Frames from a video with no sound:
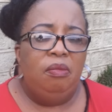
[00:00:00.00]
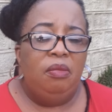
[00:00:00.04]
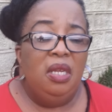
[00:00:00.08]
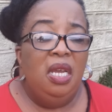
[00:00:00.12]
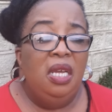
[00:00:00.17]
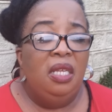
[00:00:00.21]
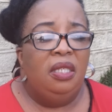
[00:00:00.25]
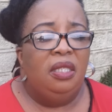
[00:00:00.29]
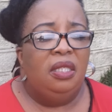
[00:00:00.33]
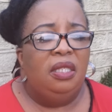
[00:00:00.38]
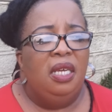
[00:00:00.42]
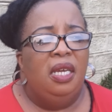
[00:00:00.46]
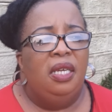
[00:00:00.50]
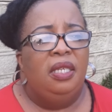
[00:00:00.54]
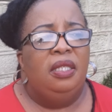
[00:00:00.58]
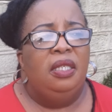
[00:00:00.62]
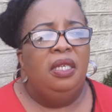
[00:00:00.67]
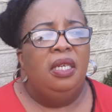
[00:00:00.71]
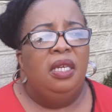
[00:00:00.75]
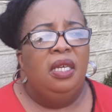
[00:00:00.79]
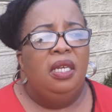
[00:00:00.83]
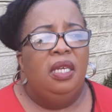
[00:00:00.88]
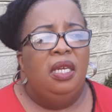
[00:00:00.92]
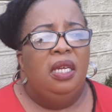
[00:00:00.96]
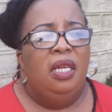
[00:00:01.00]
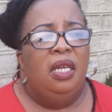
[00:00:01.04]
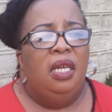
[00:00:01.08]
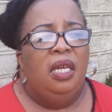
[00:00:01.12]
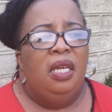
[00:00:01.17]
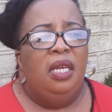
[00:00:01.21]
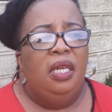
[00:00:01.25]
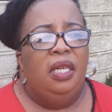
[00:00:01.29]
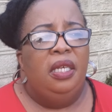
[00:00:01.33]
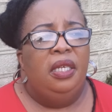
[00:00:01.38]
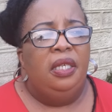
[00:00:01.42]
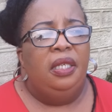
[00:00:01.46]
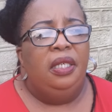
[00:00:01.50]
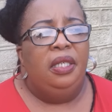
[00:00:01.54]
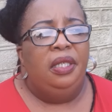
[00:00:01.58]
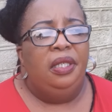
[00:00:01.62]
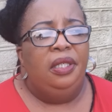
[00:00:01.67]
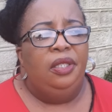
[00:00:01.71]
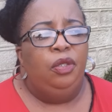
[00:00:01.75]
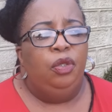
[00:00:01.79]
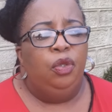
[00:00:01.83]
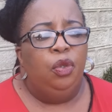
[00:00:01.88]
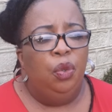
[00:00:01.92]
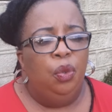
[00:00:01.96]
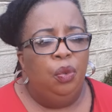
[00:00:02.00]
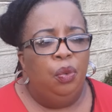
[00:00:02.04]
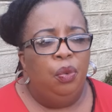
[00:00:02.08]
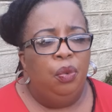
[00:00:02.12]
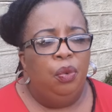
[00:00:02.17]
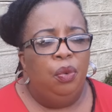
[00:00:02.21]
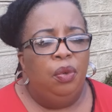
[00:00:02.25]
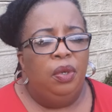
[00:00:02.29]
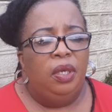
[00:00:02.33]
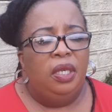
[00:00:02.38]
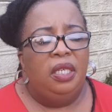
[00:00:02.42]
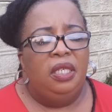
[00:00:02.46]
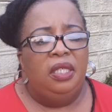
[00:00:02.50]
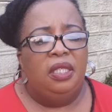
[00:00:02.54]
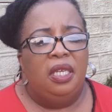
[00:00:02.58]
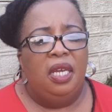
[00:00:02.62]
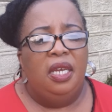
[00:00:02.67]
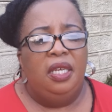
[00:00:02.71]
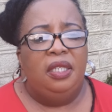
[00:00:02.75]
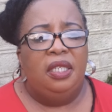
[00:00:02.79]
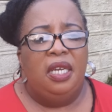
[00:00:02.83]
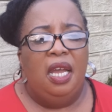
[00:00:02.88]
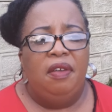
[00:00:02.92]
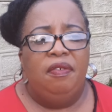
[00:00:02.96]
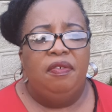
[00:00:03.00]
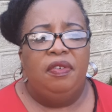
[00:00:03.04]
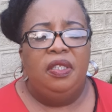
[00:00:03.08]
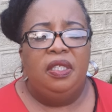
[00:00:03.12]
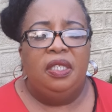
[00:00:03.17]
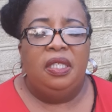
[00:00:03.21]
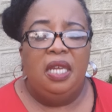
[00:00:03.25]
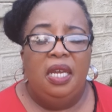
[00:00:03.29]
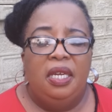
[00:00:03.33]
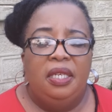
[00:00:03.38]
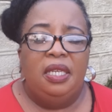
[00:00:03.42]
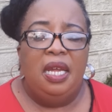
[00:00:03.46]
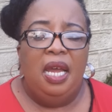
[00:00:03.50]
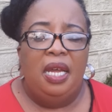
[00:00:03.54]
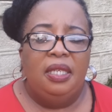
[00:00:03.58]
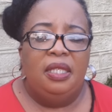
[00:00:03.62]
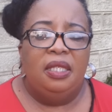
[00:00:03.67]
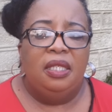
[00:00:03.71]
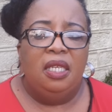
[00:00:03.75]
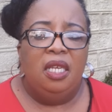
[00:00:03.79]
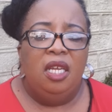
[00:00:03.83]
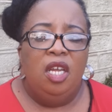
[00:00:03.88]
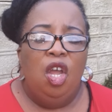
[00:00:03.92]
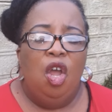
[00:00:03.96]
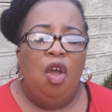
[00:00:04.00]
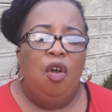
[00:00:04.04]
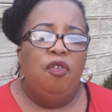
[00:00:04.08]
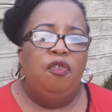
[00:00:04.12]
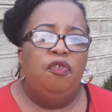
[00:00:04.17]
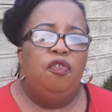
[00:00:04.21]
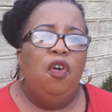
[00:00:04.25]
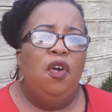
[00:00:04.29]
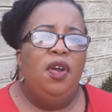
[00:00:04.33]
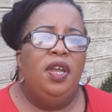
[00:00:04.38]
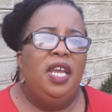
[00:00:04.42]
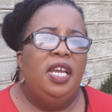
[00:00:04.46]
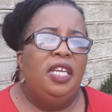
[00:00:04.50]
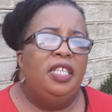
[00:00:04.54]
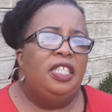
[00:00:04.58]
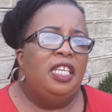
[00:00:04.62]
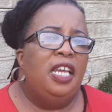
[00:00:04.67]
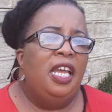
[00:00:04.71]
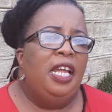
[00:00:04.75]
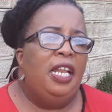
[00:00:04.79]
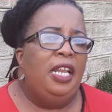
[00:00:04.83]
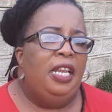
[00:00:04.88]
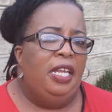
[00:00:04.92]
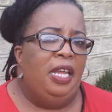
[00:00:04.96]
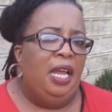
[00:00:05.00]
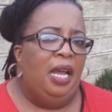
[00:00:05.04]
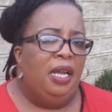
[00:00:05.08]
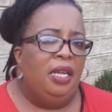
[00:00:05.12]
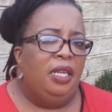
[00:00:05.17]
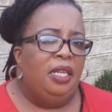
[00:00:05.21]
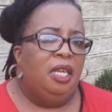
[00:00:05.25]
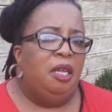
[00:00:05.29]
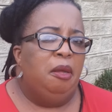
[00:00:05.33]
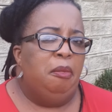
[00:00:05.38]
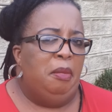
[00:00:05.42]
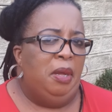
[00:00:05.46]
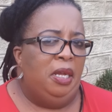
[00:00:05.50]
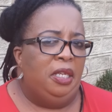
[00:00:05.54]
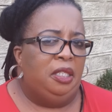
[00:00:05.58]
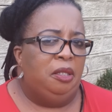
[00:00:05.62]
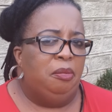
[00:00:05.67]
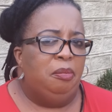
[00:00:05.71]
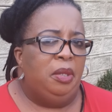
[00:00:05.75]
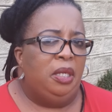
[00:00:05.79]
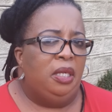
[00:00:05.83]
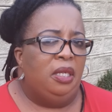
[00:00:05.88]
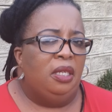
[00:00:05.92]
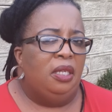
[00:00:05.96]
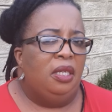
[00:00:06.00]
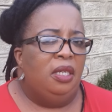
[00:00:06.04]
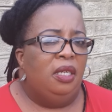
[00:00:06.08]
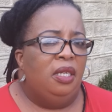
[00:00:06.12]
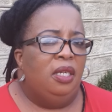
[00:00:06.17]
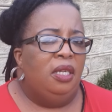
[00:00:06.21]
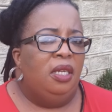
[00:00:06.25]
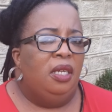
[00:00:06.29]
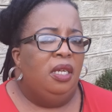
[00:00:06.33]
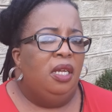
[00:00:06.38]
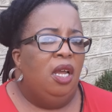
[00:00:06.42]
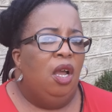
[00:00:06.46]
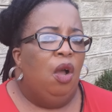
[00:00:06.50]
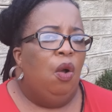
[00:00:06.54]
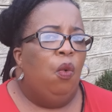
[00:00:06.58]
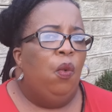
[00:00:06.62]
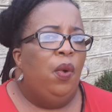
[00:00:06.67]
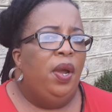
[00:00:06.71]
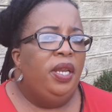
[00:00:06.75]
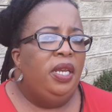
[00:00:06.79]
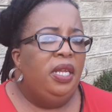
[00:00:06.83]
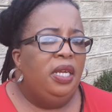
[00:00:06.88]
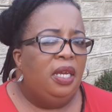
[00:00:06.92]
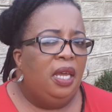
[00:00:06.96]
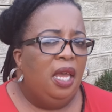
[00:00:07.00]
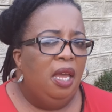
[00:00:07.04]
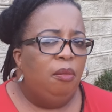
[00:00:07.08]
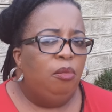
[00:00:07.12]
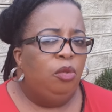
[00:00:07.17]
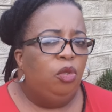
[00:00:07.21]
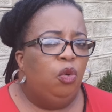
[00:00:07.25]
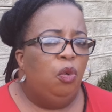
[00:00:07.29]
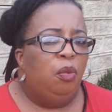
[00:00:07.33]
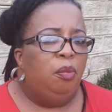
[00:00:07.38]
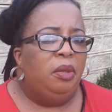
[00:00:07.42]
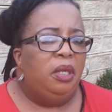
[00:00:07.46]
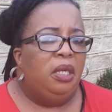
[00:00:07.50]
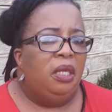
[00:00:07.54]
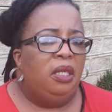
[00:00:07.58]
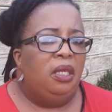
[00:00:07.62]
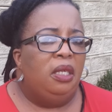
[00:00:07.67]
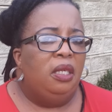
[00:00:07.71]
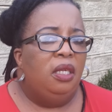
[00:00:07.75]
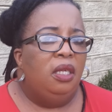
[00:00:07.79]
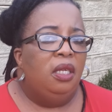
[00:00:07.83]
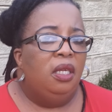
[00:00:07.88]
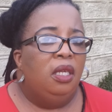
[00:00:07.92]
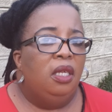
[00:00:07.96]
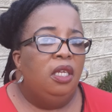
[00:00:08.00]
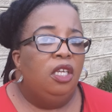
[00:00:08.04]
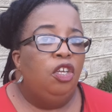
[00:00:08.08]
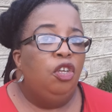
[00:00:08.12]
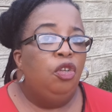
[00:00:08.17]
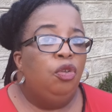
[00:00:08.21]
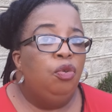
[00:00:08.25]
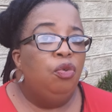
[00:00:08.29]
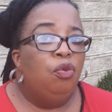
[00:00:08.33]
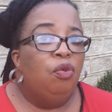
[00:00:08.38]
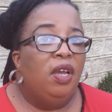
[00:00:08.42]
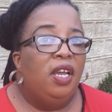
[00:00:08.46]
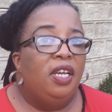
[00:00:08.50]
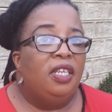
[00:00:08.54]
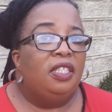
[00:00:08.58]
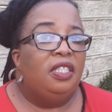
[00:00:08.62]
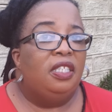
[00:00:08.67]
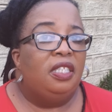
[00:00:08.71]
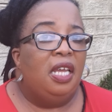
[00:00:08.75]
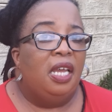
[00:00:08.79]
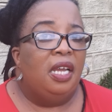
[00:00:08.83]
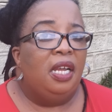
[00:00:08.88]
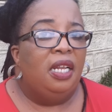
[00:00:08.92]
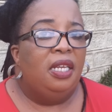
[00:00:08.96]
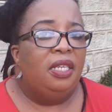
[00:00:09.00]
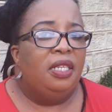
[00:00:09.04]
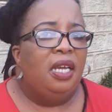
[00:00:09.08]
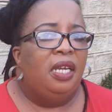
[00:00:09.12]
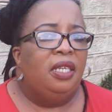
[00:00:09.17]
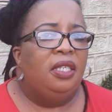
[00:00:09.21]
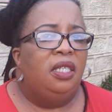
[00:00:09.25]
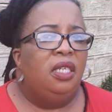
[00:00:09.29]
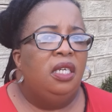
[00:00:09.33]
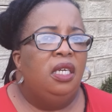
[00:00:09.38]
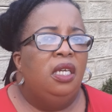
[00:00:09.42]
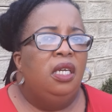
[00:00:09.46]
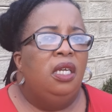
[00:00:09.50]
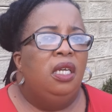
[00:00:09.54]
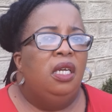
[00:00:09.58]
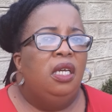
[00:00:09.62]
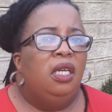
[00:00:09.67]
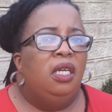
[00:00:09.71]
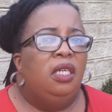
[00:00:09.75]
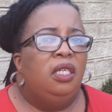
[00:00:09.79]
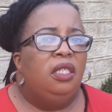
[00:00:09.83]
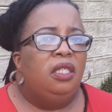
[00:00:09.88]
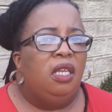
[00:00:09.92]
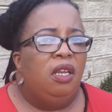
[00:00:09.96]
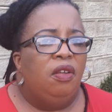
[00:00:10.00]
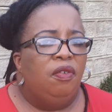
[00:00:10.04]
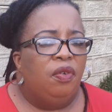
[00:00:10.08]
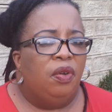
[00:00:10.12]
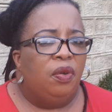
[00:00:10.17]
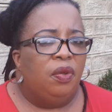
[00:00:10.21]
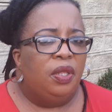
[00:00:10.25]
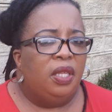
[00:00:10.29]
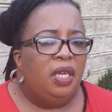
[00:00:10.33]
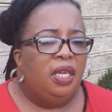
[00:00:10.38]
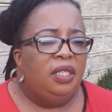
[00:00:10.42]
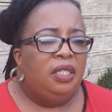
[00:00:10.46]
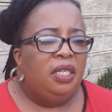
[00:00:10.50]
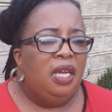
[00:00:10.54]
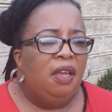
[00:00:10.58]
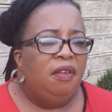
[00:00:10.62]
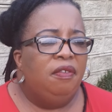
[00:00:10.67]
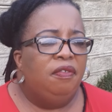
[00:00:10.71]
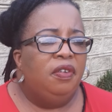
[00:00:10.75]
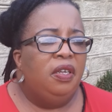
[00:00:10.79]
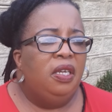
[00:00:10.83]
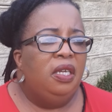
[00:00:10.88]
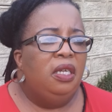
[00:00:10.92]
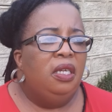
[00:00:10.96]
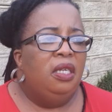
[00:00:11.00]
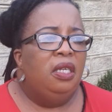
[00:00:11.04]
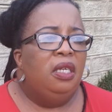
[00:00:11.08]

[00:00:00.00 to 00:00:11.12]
and said he knew his HIV status 4 years earlier he met me. When he came to me, he knew exactly that he's living with HIV,